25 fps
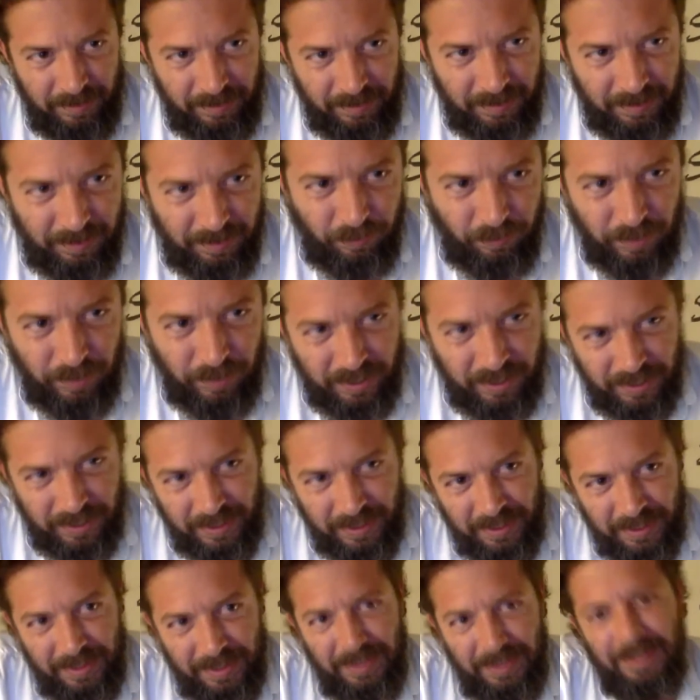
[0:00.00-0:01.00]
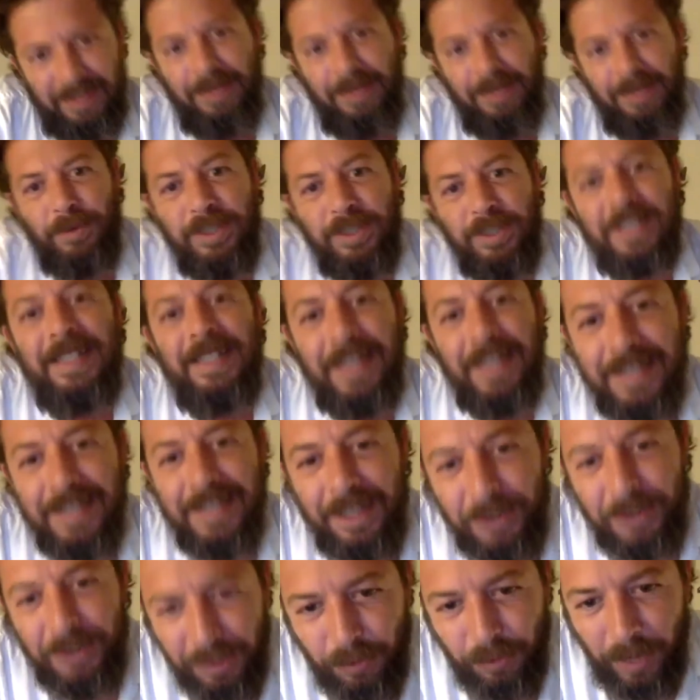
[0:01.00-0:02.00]
which is in a
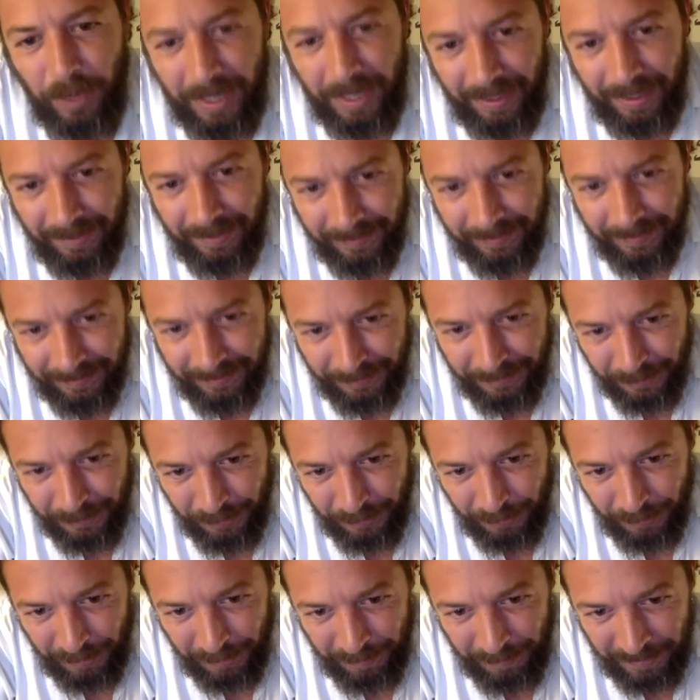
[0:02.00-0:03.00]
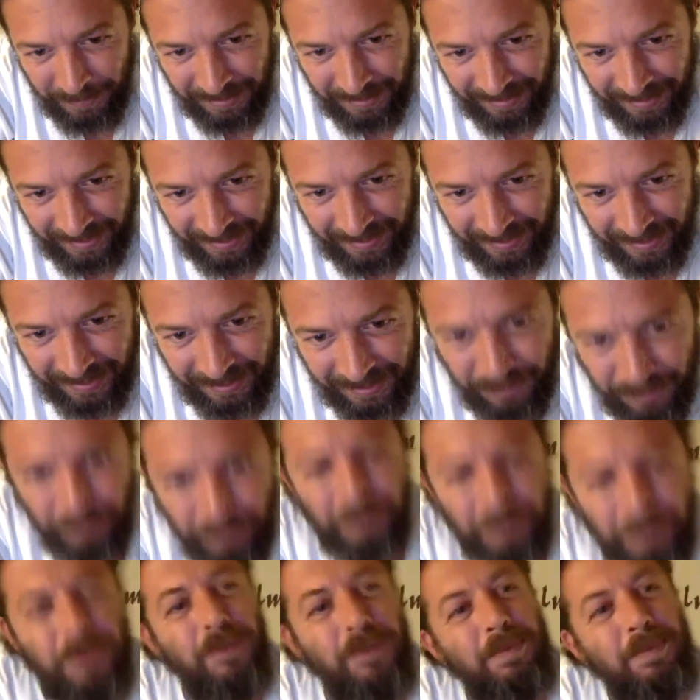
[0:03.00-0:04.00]
certain way, you know what I mean? Like
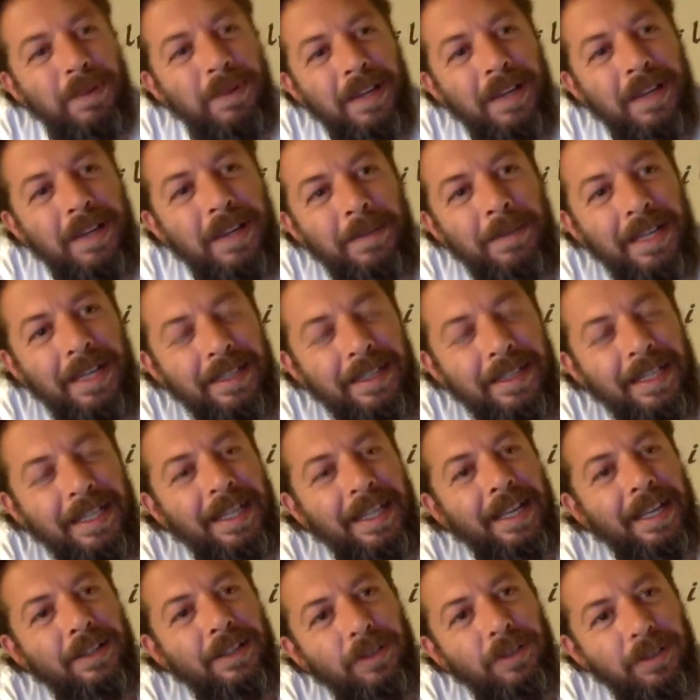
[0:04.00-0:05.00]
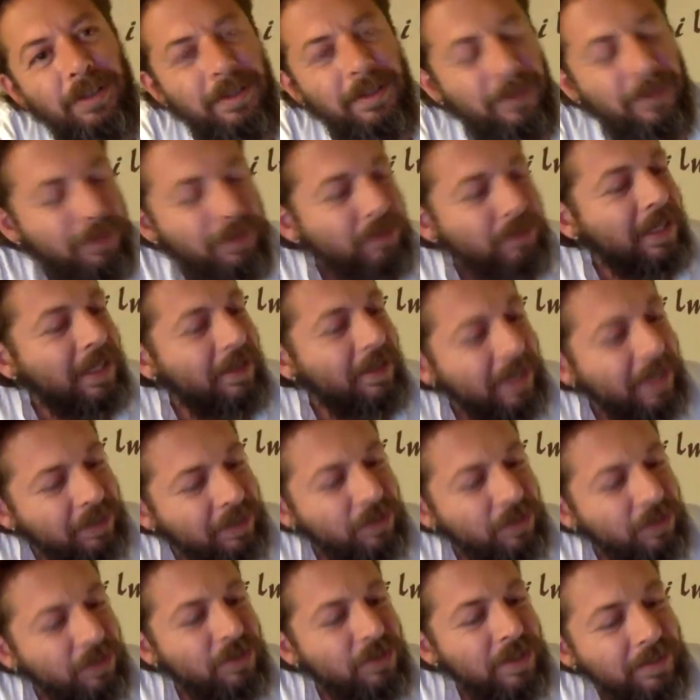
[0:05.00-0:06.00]
I mean, a director,
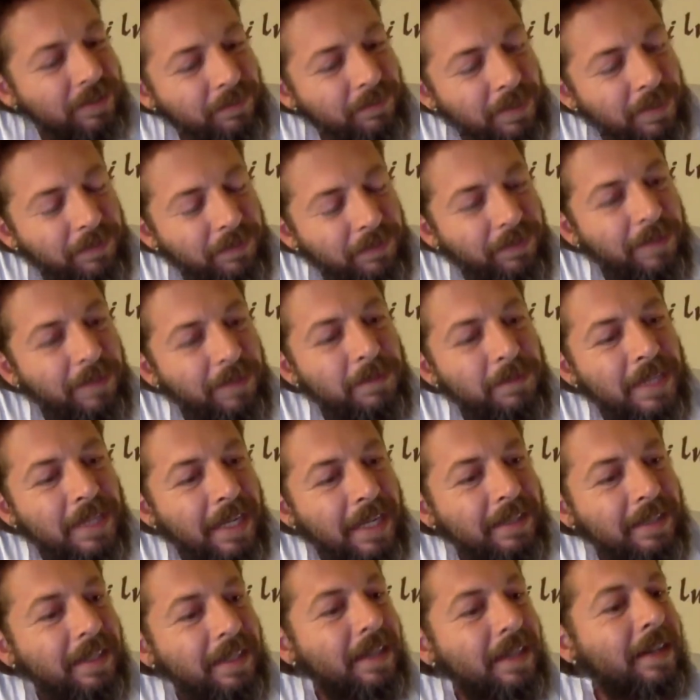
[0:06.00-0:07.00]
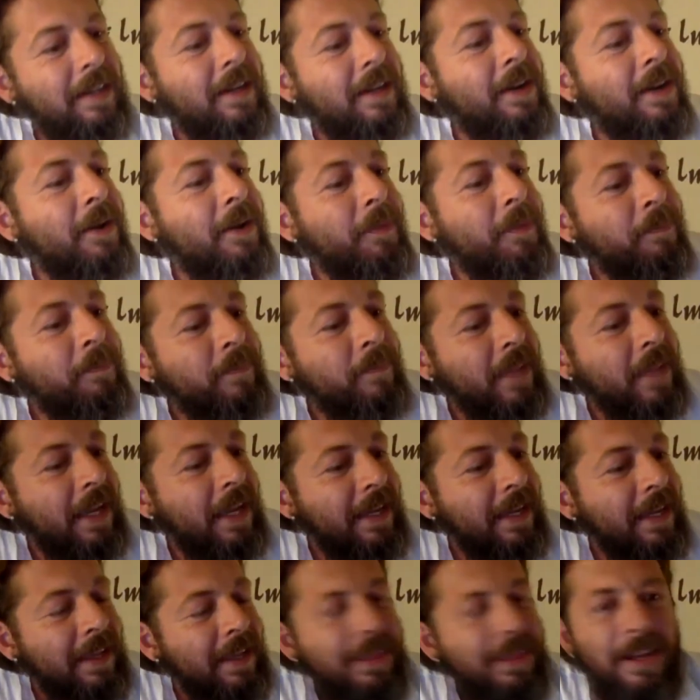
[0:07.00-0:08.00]
directors in films kind of,
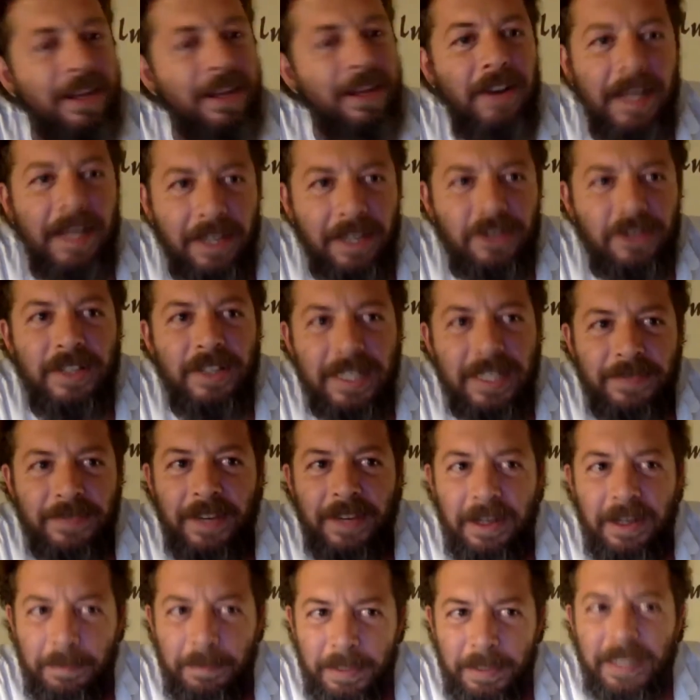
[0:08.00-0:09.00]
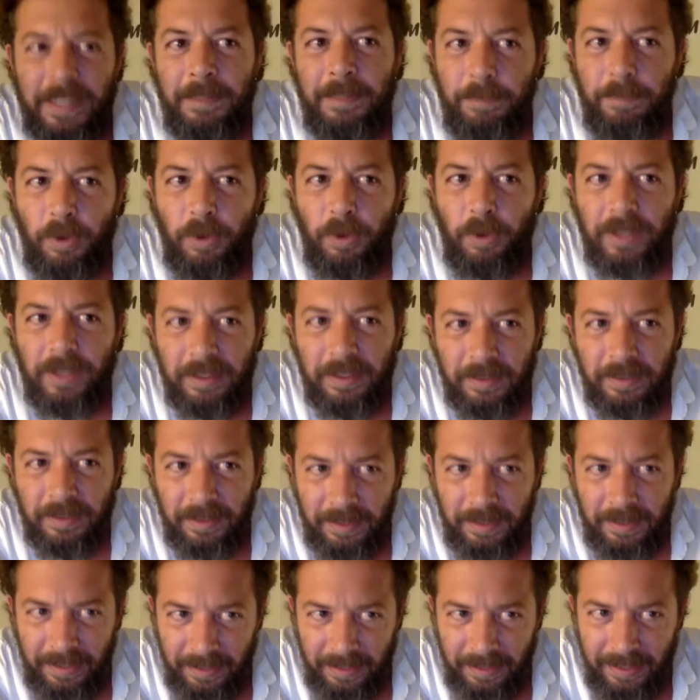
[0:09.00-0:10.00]
their energy is pretty important
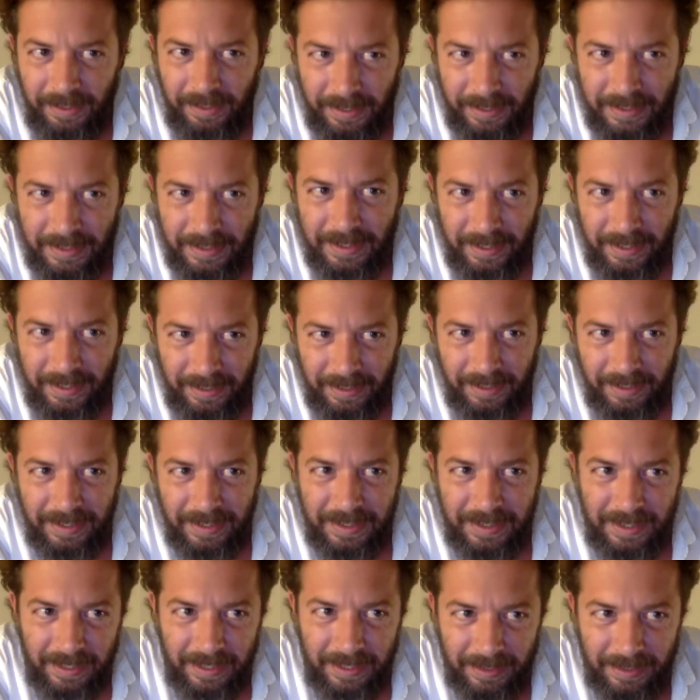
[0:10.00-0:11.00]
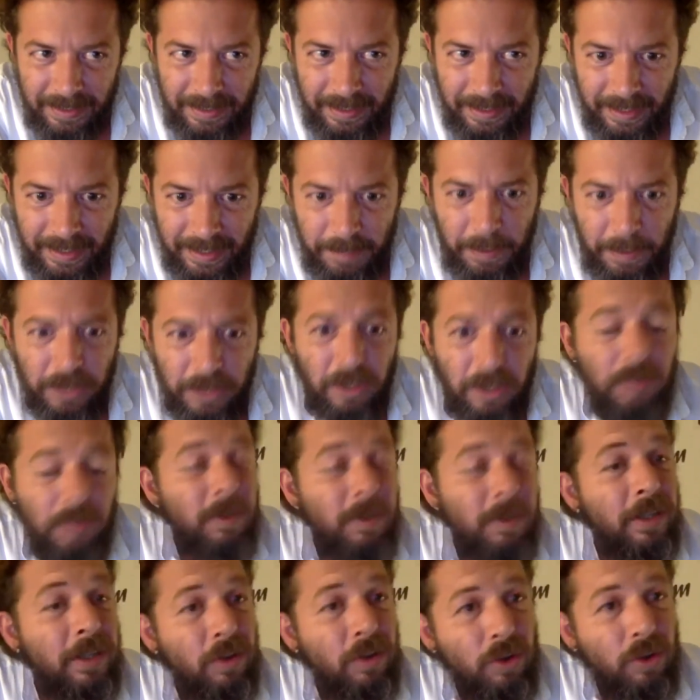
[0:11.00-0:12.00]
in these things, especially
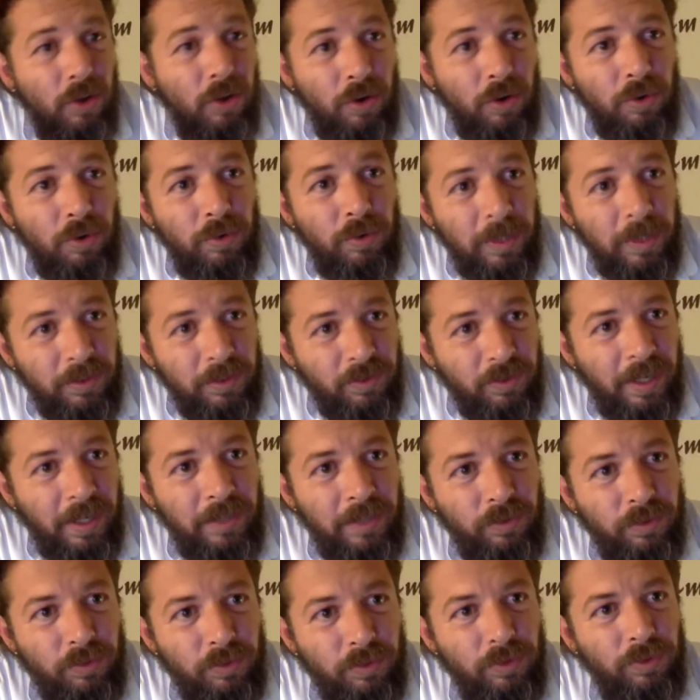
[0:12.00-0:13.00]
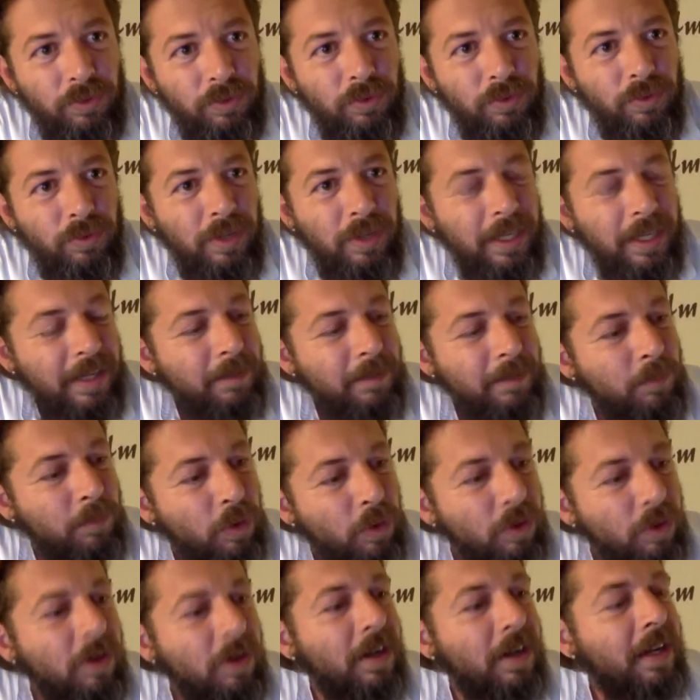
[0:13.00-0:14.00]
when you go and try to do
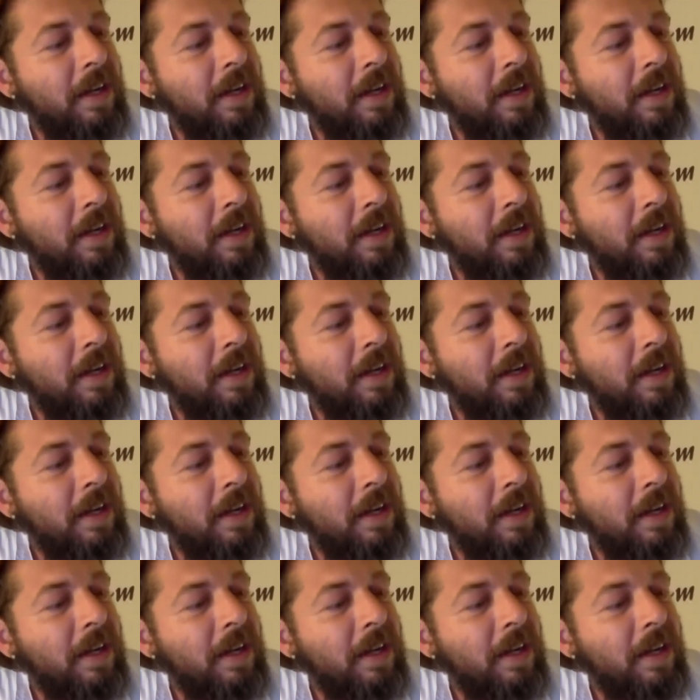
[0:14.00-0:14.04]
more